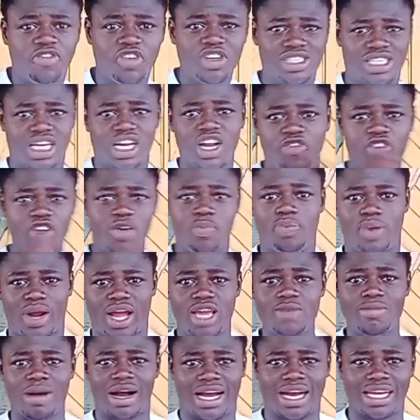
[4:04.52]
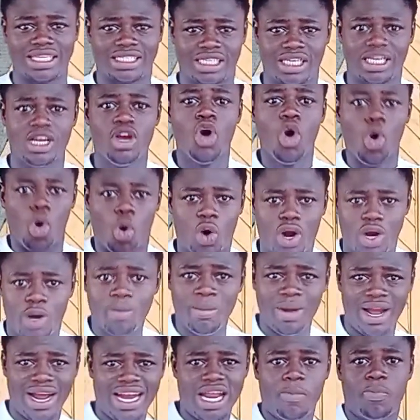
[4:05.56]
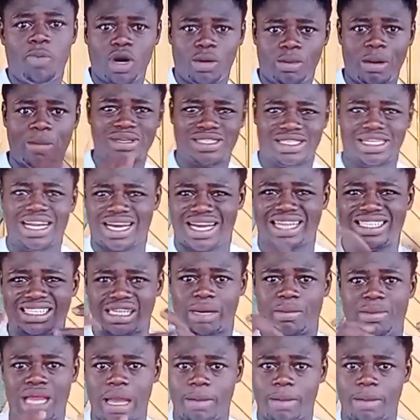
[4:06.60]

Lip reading: sell it for Ibrahim Akache, or no any board members not catching them,